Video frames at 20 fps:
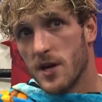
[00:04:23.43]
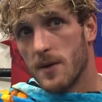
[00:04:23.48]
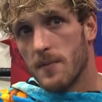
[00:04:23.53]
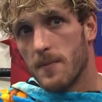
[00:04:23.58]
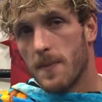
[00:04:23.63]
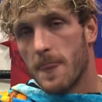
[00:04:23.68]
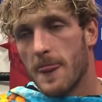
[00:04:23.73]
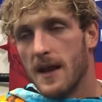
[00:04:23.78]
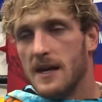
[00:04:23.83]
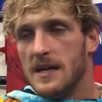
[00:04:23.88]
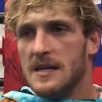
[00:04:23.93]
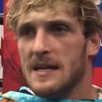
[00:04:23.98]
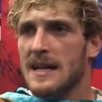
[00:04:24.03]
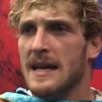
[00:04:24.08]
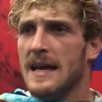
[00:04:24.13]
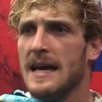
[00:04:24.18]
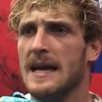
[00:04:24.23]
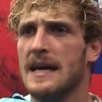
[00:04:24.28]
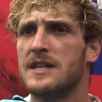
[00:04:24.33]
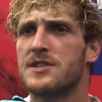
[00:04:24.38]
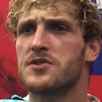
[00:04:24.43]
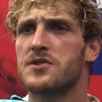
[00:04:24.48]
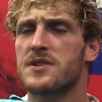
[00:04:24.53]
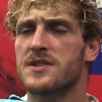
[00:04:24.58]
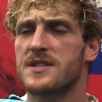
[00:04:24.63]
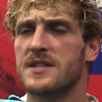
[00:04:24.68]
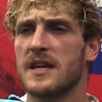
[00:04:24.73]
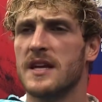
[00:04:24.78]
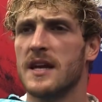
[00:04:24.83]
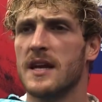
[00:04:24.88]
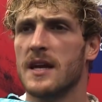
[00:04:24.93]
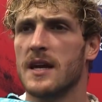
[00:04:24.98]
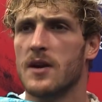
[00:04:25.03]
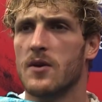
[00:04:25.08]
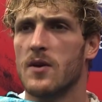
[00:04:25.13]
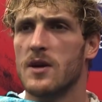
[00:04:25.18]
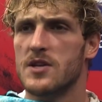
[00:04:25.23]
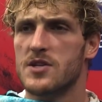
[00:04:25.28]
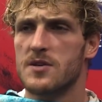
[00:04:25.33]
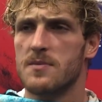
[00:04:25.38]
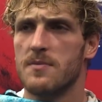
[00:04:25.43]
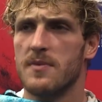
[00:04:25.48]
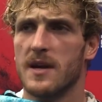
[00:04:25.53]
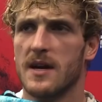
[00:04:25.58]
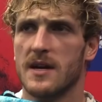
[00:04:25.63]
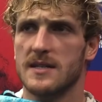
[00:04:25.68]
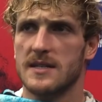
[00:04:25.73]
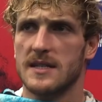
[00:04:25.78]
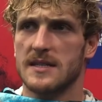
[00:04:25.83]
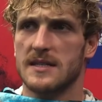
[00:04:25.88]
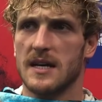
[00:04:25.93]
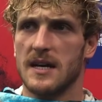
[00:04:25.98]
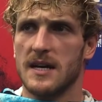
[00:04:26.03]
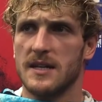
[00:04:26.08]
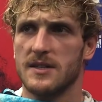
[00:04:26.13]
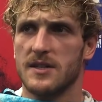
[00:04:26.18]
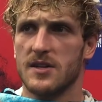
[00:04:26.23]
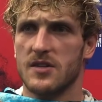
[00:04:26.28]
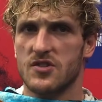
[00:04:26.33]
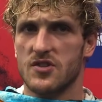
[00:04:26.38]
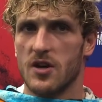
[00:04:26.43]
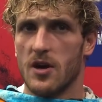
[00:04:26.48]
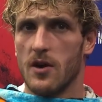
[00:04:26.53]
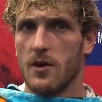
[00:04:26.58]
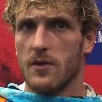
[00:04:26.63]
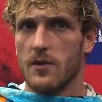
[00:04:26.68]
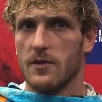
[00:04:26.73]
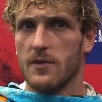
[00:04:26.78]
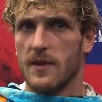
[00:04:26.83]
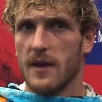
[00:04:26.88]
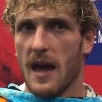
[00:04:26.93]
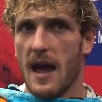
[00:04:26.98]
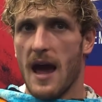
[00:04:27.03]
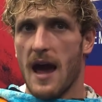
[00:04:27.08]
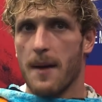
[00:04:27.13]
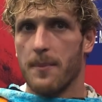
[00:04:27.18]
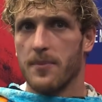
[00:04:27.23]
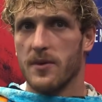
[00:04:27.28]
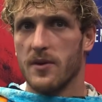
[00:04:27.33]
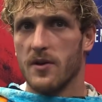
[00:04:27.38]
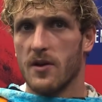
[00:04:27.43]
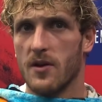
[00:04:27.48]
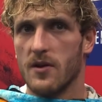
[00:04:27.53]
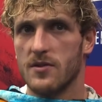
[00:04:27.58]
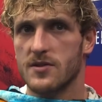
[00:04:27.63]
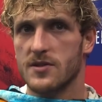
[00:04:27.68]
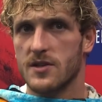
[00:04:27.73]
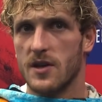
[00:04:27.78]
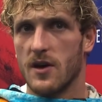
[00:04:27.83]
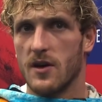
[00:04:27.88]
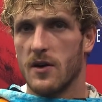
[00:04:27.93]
Viewership? Interesting question because it's on the Zone, the app, So